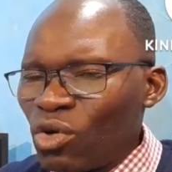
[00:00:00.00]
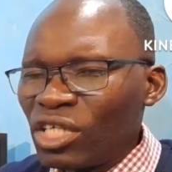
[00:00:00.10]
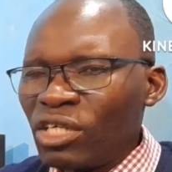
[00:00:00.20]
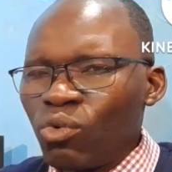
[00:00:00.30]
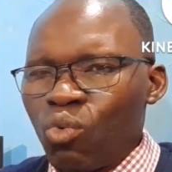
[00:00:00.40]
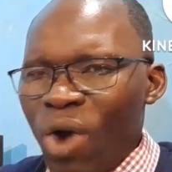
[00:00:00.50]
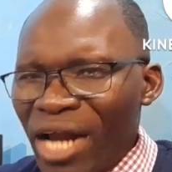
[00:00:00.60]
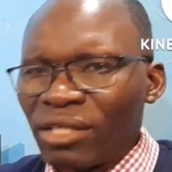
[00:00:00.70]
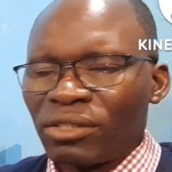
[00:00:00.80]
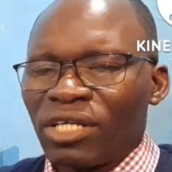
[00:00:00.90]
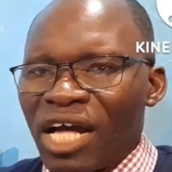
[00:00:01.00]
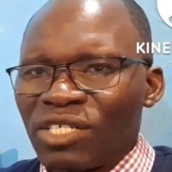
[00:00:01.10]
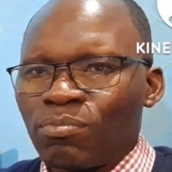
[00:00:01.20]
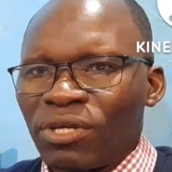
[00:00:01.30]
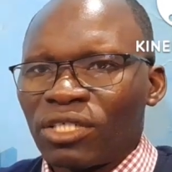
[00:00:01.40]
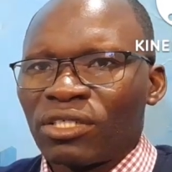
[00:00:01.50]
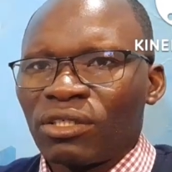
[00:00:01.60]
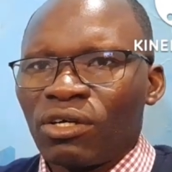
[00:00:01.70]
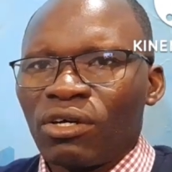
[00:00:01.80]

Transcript: only one aspect